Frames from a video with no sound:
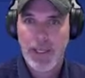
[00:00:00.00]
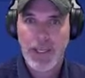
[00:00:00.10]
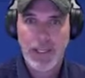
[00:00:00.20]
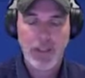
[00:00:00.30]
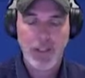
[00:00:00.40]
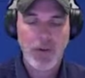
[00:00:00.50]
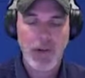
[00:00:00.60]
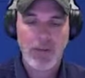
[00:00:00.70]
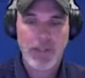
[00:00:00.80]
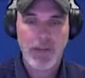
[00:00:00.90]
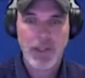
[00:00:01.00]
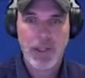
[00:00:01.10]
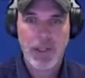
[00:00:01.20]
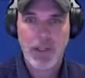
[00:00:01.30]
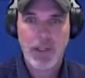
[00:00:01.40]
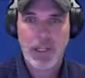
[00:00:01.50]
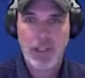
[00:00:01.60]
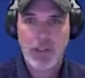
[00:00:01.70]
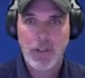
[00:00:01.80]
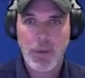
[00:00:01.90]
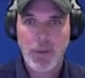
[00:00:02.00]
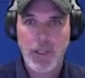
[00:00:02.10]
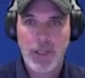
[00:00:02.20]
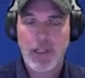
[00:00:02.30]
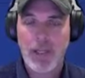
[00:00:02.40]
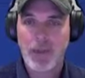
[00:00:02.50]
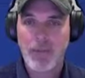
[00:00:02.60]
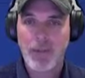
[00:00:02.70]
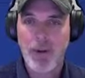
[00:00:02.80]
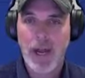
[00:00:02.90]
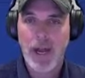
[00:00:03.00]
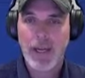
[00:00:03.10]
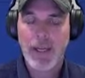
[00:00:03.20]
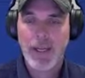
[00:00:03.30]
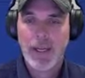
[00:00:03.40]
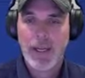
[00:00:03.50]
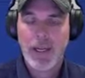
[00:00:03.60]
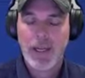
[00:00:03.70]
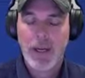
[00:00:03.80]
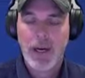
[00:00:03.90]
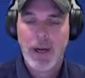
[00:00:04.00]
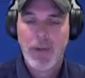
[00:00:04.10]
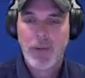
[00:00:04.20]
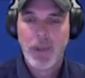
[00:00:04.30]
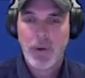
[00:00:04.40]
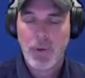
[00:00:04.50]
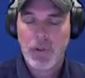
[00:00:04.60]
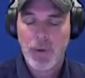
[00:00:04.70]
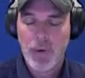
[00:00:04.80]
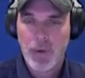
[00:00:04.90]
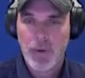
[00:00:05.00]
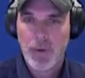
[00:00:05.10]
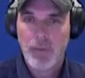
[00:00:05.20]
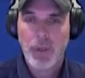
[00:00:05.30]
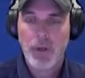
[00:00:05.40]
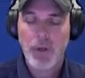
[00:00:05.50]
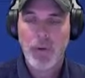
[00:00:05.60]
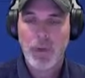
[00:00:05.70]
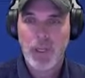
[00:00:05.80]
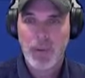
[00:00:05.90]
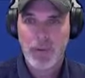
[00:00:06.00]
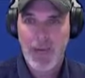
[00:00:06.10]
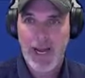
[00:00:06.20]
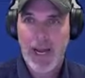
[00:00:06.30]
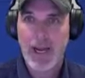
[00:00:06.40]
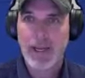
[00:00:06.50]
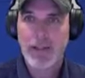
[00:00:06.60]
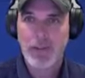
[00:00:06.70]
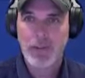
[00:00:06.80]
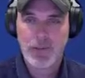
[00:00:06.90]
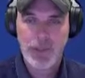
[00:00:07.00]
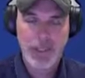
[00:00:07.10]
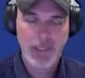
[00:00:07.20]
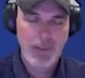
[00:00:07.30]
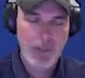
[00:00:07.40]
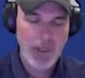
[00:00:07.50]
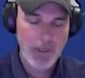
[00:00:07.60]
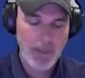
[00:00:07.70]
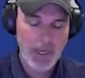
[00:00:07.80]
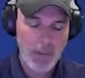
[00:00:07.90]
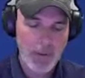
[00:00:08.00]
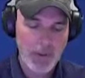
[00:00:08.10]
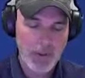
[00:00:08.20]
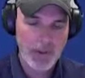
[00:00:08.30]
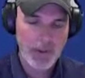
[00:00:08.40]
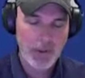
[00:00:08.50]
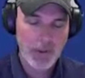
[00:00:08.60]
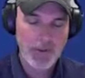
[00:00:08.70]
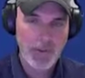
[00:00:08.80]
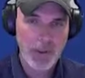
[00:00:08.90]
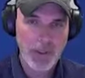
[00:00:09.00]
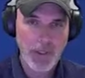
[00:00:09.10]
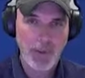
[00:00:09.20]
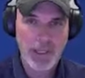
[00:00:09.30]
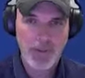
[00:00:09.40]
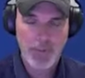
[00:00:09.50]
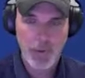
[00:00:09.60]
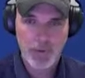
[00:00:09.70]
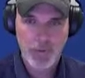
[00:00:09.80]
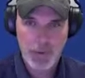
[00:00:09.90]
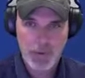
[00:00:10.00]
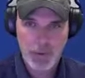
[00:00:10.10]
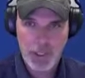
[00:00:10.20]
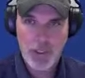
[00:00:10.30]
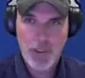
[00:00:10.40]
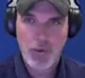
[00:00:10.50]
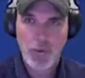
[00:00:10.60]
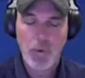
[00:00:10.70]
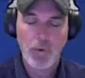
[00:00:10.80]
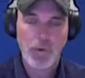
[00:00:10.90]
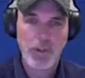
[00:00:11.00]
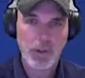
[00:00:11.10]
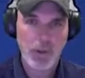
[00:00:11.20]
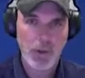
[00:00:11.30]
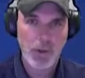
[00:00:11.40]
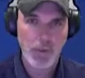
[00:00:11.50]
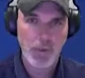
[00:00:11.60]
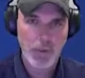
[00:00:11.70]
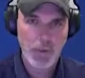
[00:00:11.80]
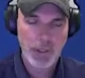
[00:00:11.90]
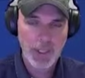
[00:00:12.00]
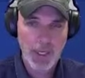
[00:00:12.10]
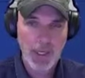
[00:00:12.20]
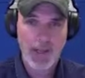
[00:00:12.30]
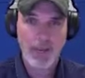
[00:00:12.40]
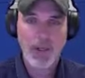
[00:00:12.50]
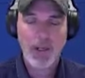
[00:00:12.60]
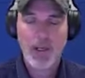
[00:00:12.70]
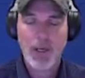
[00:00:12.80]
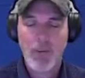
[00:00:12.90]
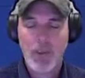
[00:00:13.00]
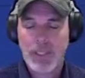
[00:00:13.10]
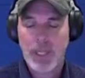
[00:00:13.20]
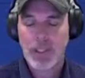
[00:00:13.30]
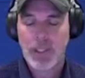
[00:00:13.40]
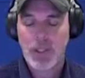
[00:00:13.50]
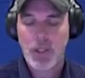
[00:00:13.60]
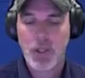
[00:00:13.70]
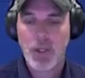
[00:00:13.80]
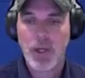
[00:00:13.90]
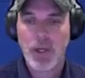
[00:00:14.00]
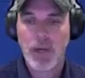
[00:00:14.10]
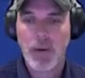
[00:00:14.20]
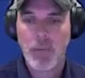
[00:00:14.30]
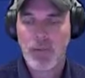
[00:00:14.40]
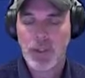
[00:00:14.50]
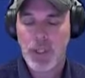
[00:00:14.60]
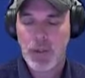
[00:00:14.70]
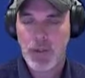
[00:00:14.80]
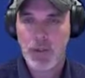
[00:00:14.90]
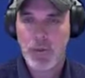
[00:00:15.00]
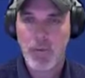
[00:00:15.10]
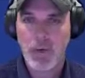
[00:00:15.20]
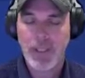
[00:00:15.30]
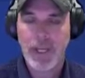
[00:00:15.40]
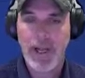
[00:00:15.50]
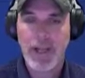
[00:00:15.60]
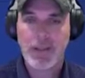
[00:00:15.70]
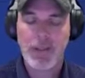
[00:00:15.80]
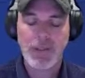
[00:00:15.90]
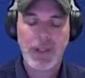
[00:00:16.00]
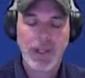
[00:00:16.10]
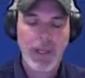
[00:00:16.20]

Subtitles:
And it just drives everything that it needs to and then keeps up track, what's going on with the build, what comes back. As Duncan talked about with the observability, we have build visualization tools that show you real time what's actually occurring, which machines are doing what tasks.